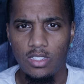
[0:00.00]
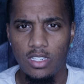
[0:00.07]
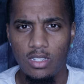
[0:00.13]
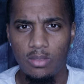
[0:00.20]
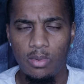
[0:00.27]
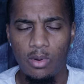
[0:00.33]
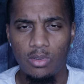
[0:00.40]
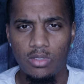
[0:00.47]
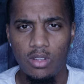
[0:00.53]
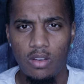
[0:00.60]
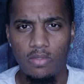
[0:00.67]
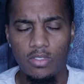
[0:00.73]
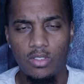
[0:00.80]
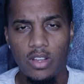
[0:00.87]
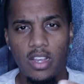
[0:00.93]
years at the post
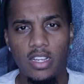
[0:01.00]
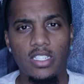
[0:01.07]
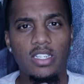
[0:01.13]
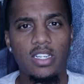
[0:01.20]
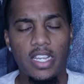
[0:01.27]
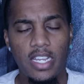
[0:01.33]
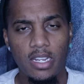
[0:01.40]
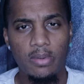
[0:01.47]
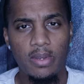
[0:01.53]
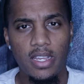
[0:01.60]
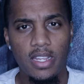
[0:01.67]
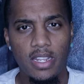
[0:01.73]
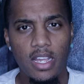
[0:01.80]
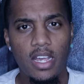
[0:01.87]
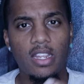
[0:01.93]
office, so I should end up
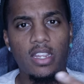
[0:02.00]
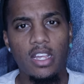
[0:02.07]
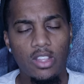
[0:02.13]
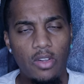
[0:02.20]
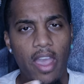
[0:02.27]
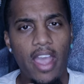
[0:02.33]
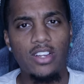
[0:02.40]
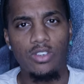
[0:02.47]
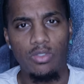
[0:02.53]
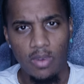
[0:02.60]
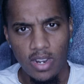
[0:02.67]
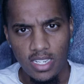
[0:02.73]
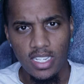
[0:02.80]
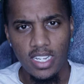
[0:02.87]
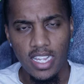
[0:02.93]
getting another actual
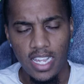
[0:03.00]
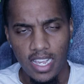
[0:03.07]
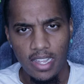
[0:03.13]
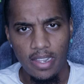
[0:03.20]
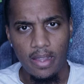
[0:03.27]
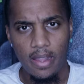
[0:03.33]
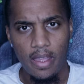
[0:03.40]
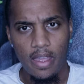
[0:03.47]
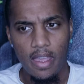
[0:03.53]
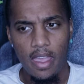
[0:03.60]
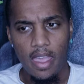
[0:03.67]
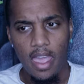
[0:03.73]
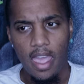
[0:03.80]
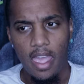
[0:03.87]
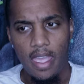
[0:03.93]
raise again.
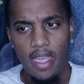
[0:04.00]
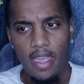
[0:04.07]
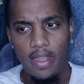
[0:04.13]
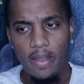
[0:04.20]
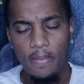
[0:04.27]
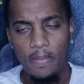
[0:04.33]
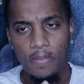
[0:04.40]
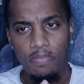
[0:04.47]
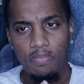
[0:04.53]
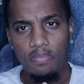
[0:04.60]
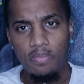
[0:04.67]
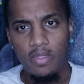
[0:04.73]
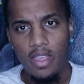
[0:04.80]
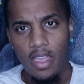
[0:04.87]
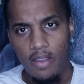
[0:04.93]
And
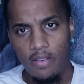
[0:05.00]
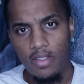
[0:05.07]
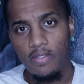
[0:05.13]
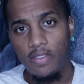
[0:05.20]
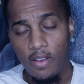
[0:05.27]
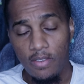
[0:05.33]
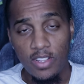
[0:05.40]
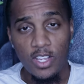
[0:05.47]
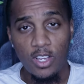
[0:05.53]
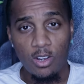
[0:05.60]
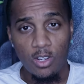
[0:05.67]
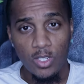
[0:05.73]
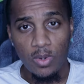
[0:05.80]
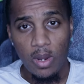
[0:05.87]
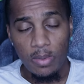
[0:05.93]
if, if everything
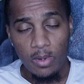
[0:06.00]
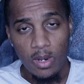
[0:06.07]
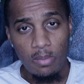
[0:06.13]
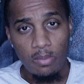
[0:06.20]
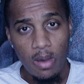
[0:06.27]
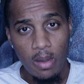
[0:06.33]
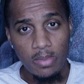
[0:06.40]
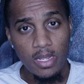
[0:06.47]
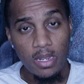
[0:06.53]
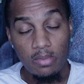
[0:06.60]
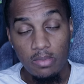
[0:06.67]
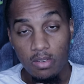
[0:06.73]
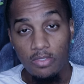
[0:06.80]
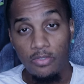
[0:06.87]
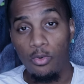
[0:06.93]
goes right, I'm going to bump that
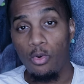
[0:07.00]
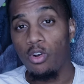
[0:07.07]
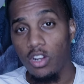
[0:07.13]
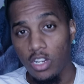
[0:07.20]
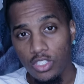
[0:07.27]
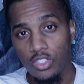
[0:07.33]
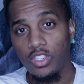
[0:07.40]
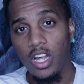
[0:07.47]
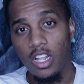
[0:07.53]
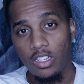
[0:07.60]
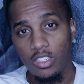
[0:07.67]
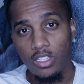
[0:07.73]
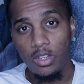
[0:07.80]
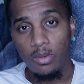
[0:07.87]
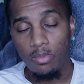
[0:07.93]
up to
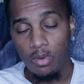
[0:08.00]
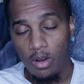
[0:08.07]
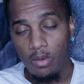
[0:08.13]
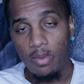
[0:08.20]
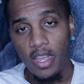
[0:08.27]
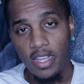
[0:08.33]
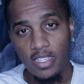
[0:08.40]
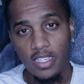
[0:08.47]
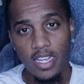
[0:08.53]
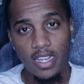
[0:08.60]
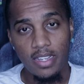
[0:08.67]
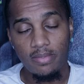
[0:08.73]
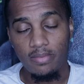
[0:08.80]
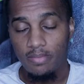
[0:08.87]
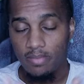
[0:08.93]
$400 per paycheck.